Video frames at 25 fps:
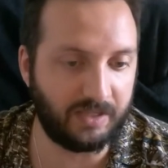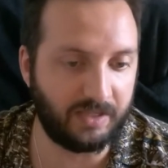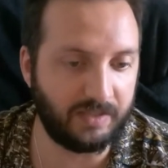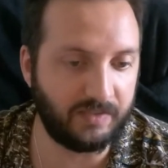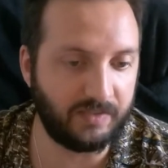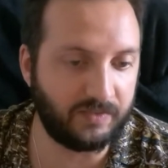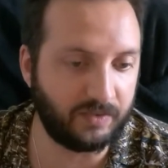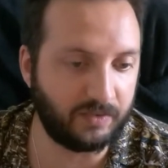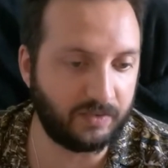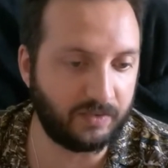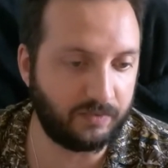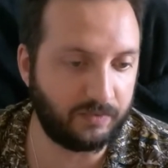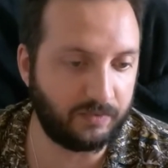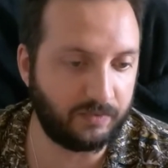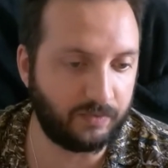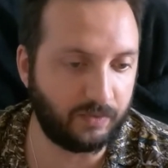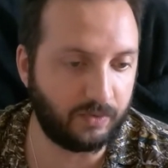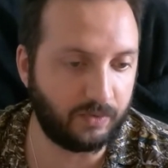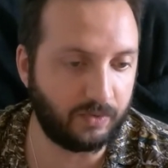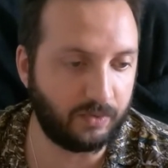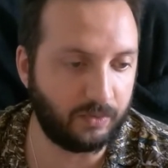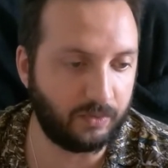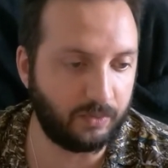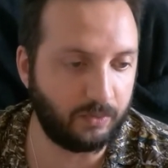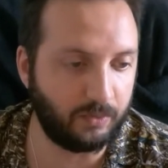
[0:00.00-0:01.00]
easier
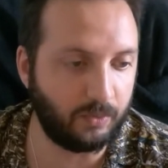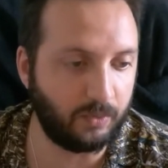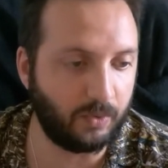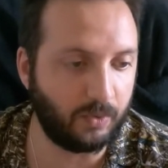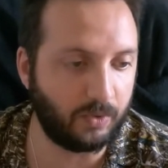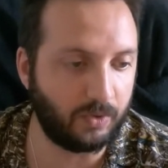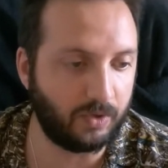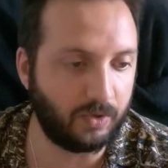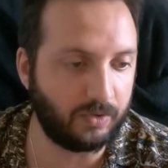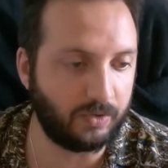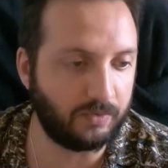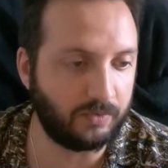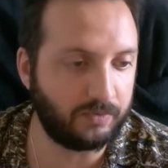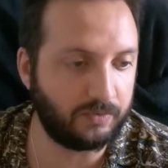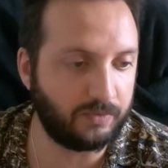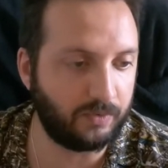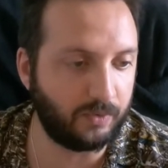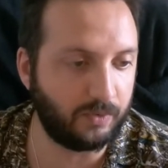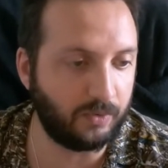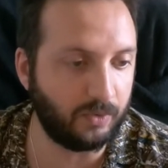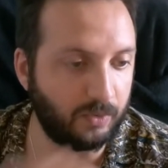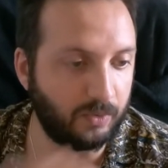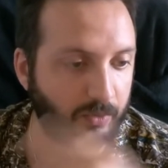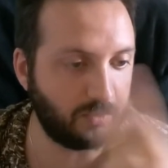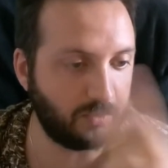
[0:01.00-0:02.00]
for who are going to
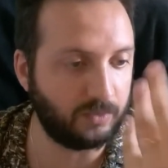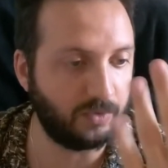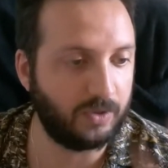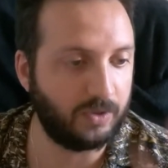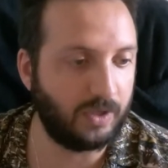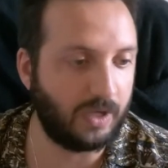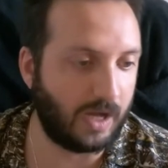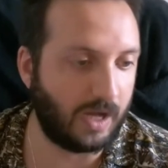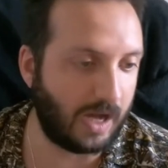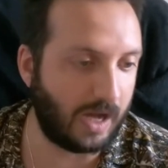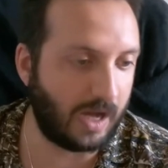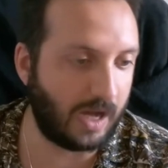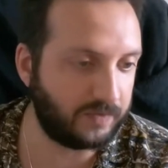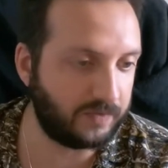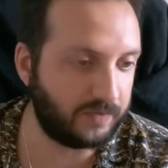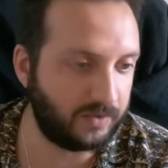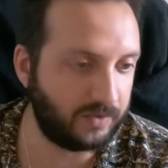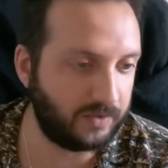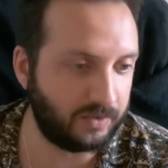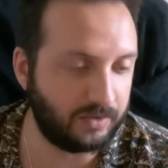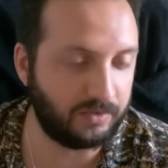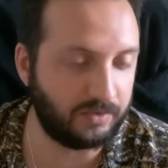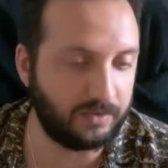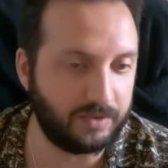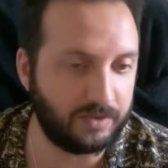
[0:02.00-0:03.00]
follow
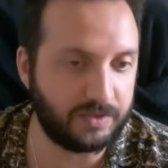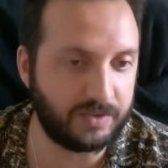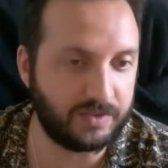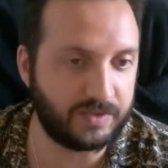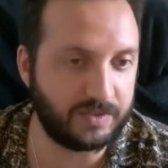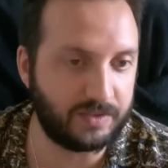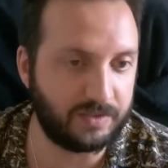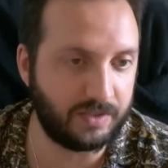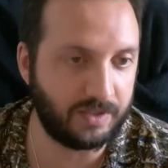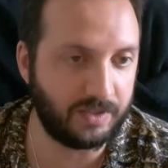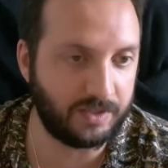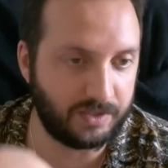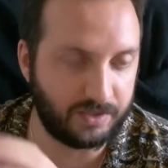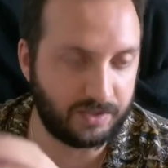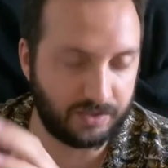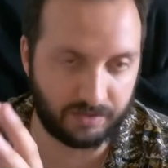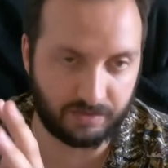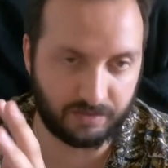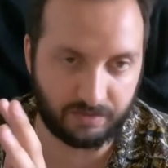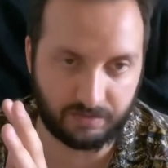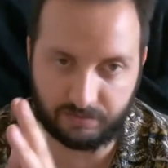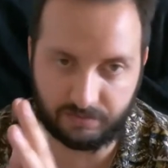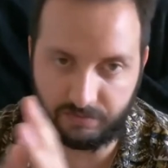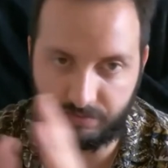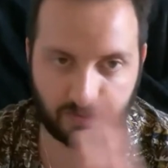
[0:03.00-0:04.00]
after the
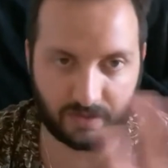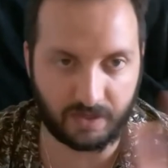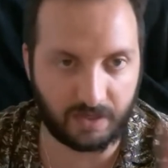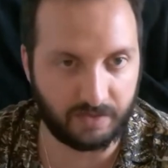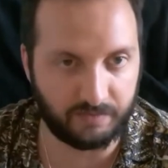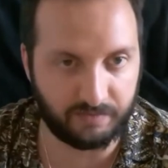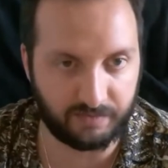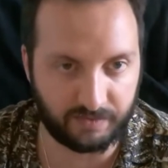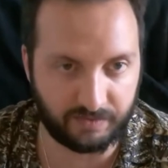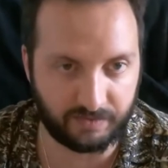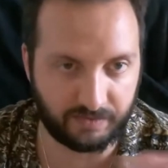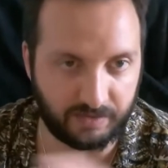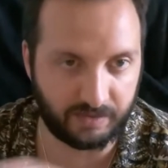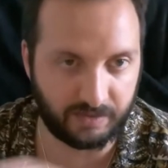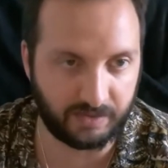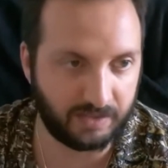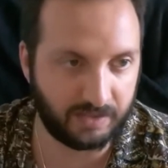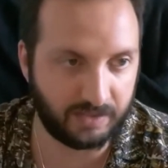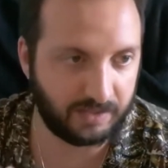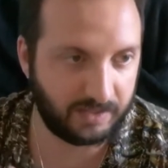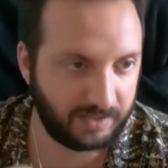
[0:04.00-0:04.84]
registration to have a,